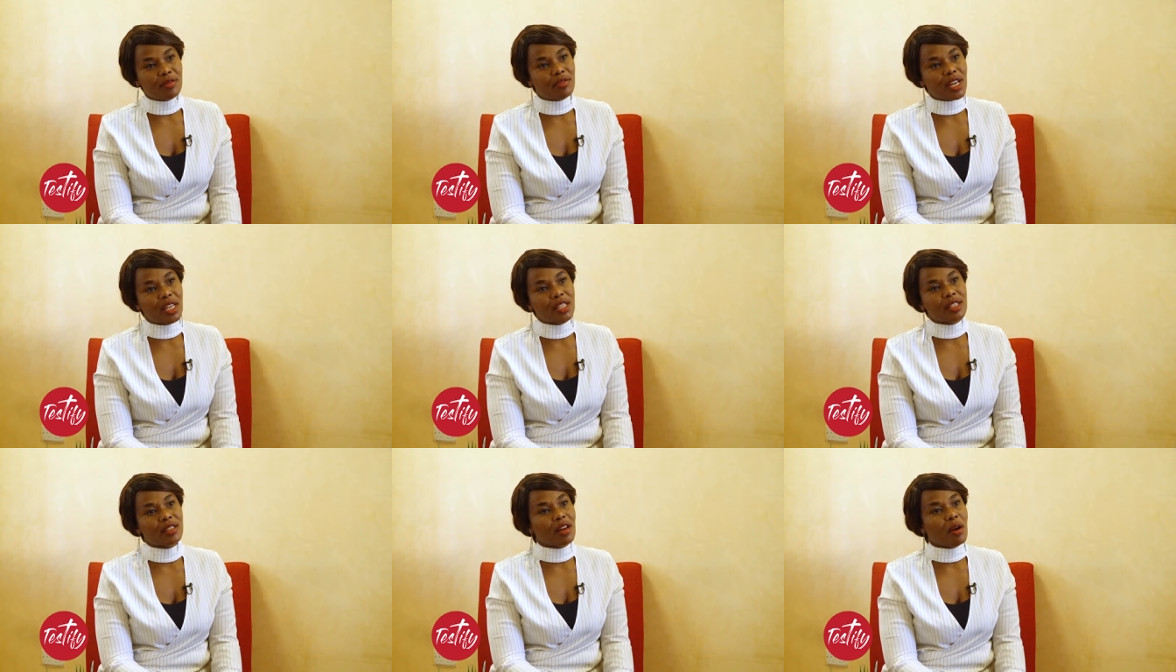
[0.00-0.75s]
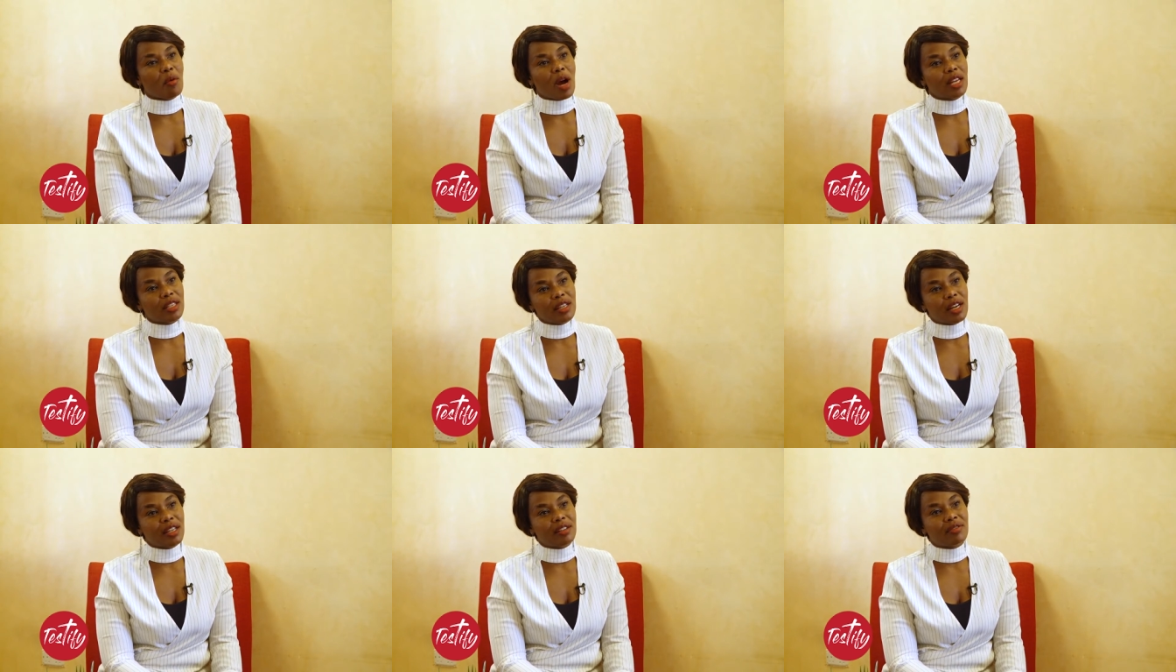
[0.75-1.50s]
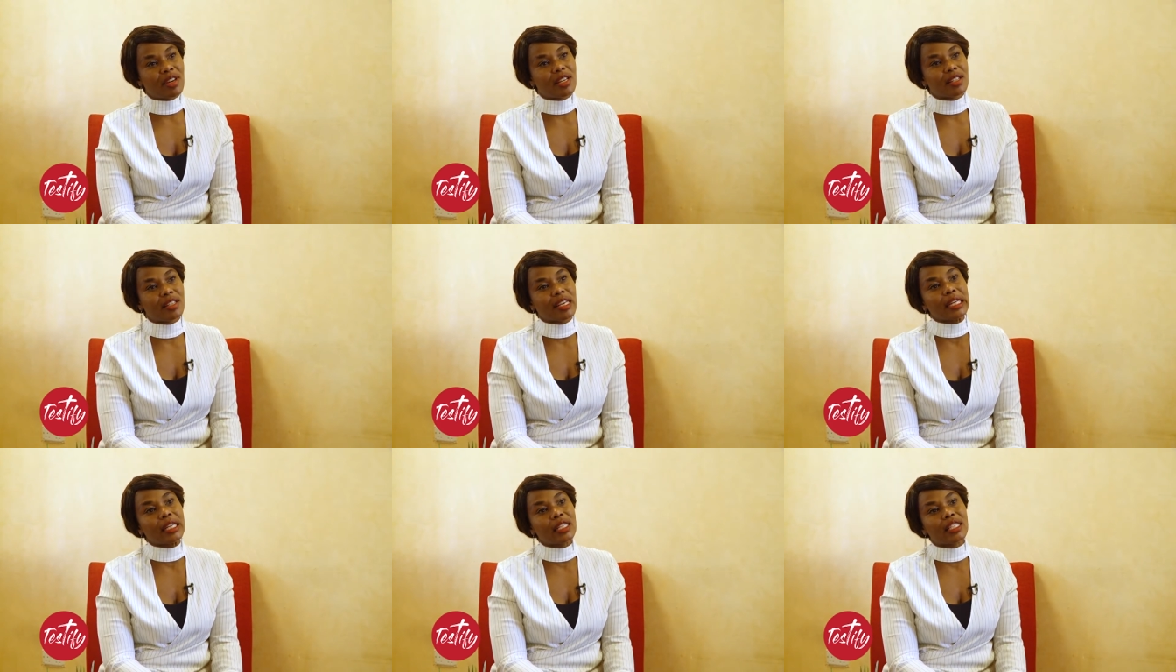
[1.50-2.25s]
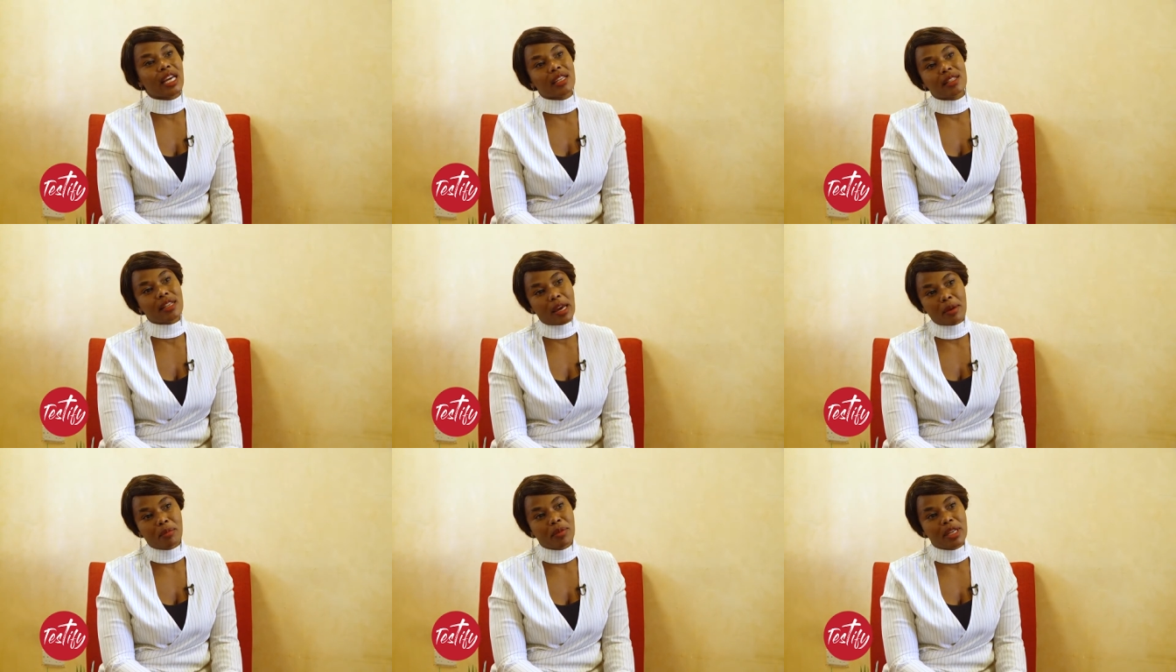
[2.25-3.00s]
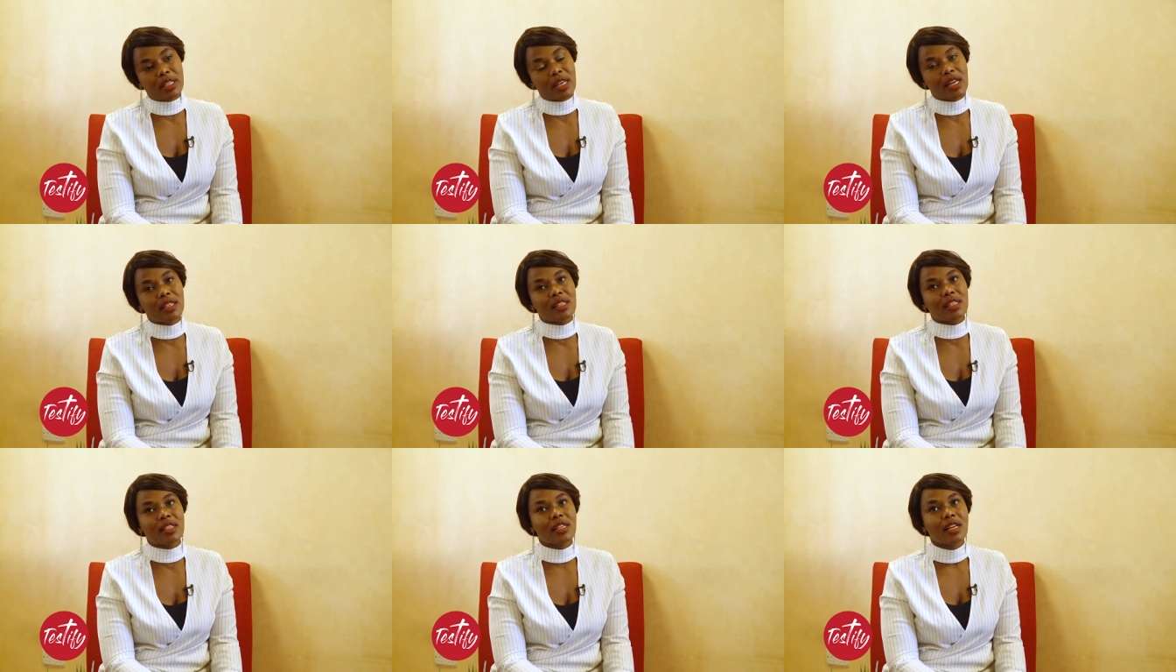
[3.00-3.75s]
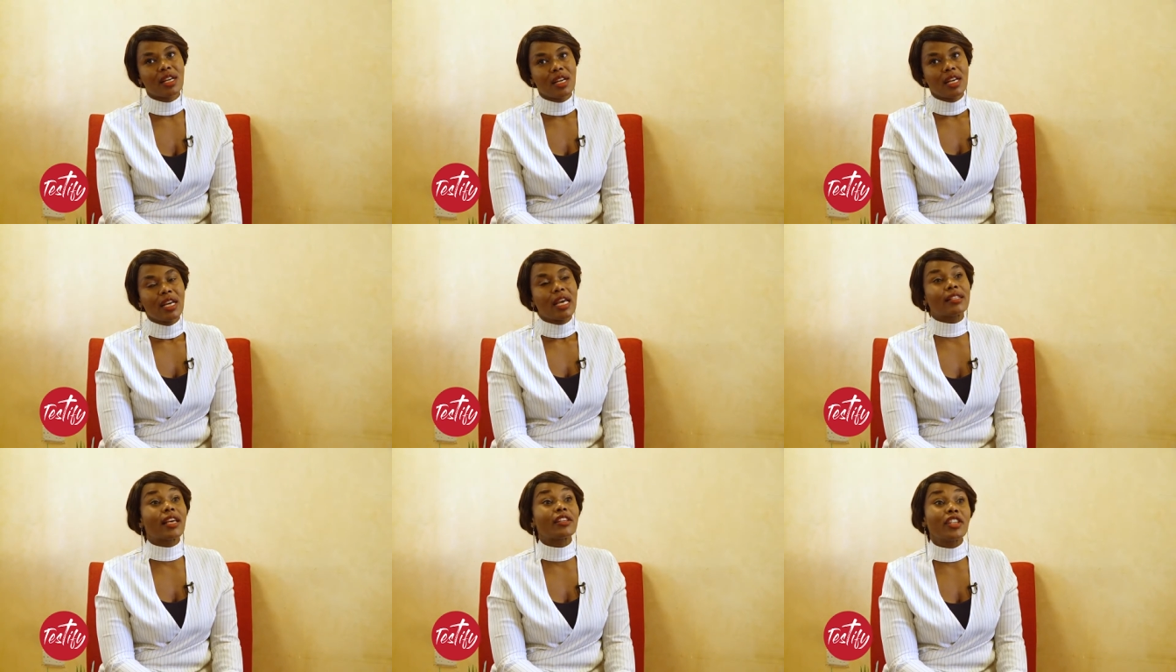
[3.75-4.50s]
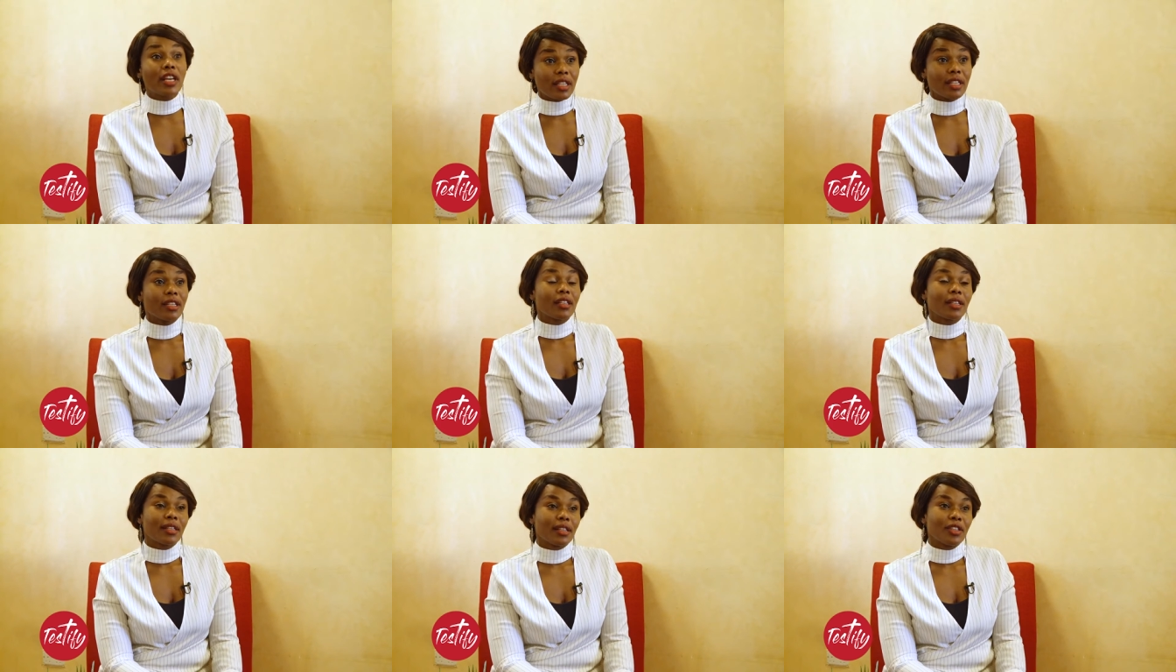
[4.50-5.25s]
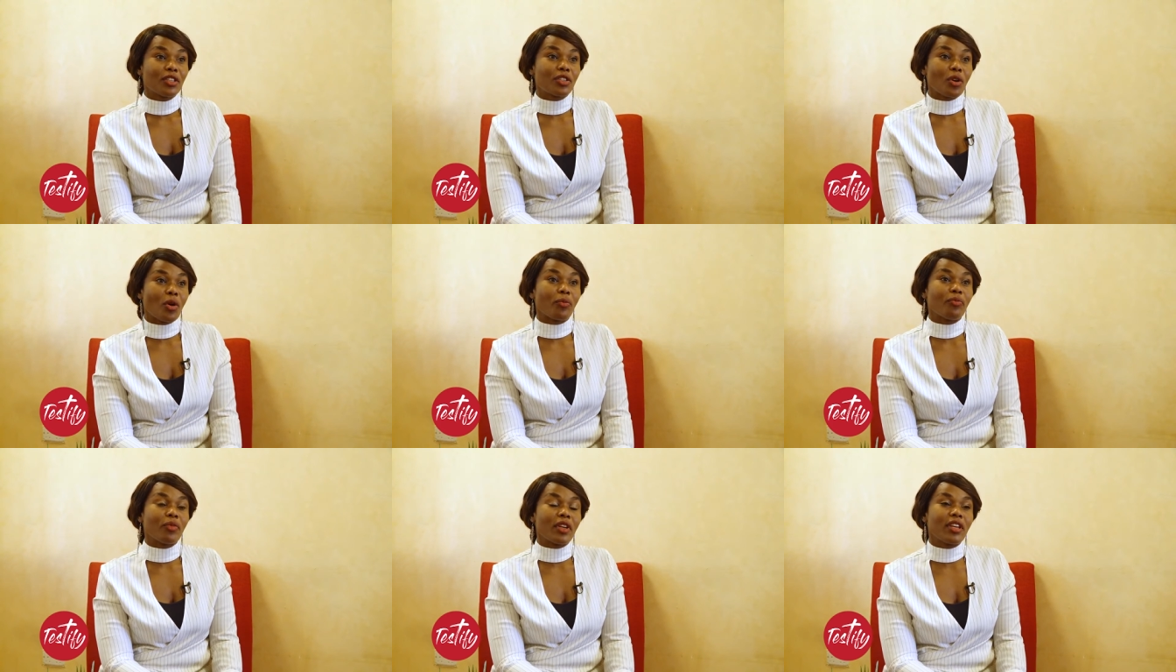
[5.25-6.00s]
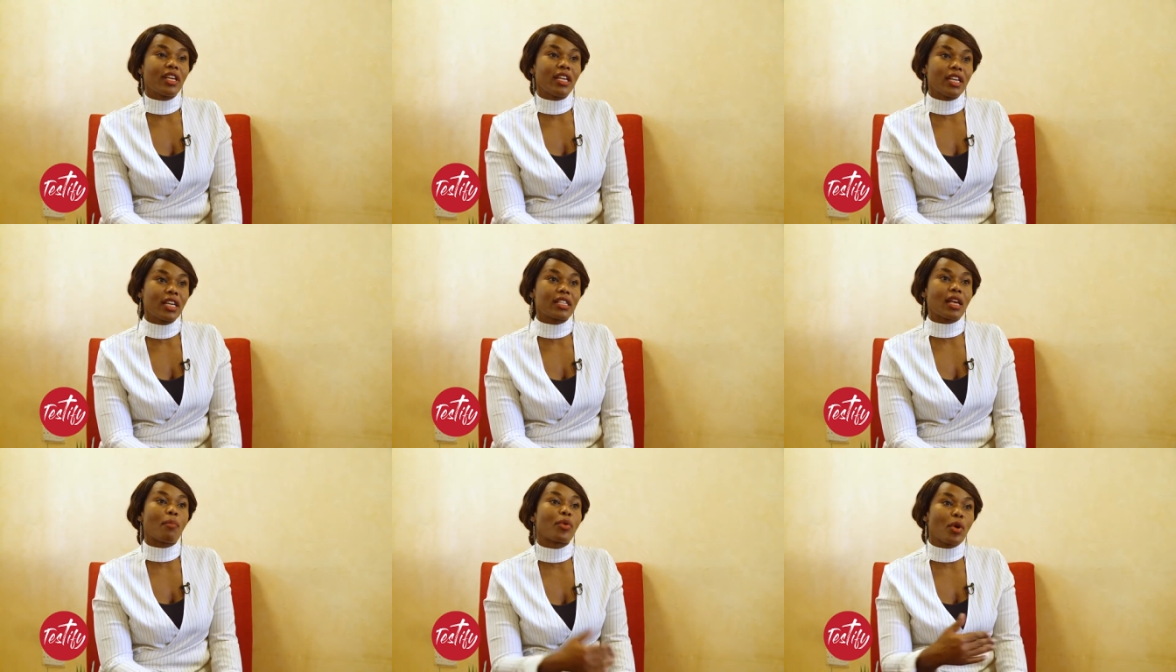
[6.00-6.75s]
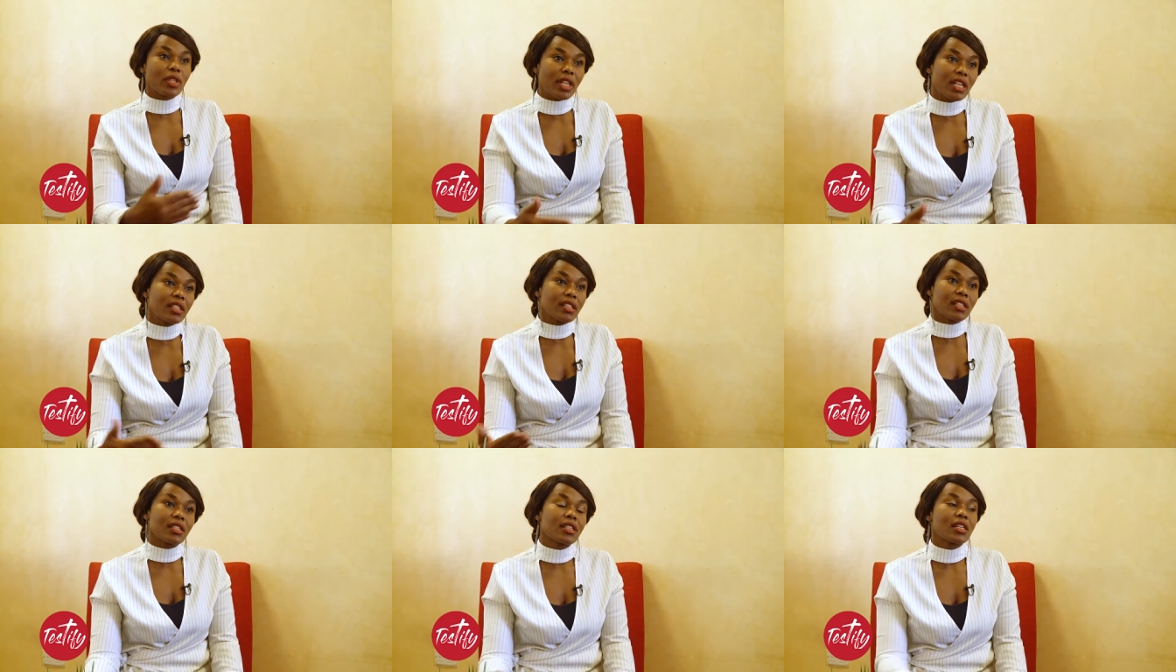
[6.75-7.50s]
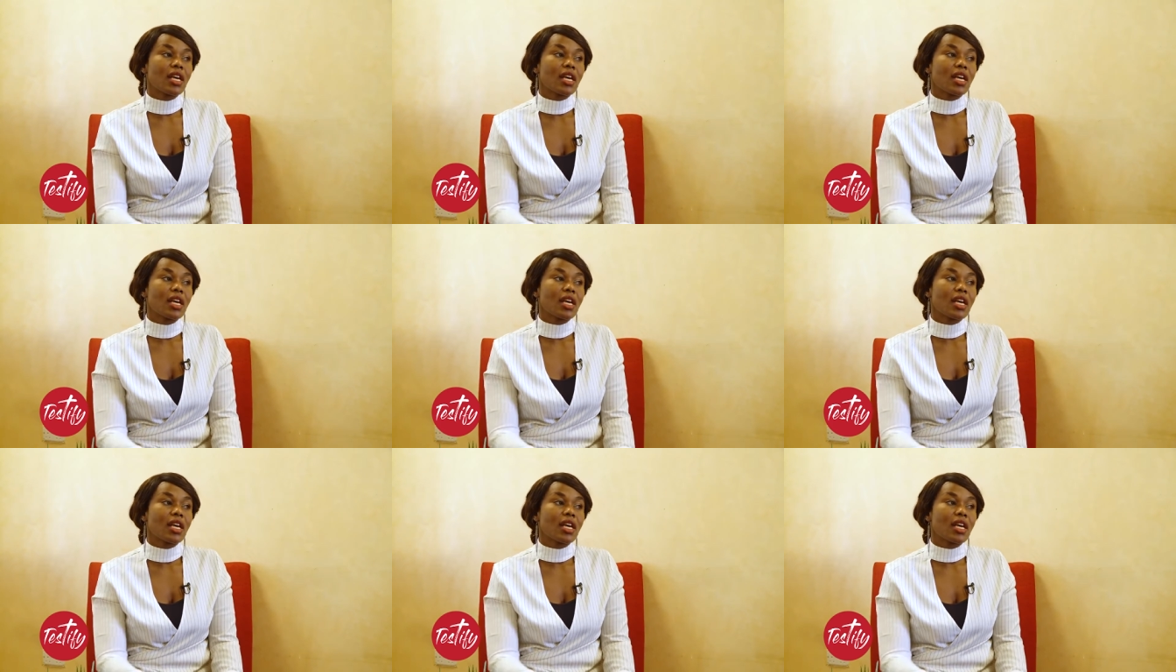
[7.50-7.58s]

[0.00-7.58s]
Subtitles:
event, a one-year event. Healing takes time. It's a journey. You know, healing is a process.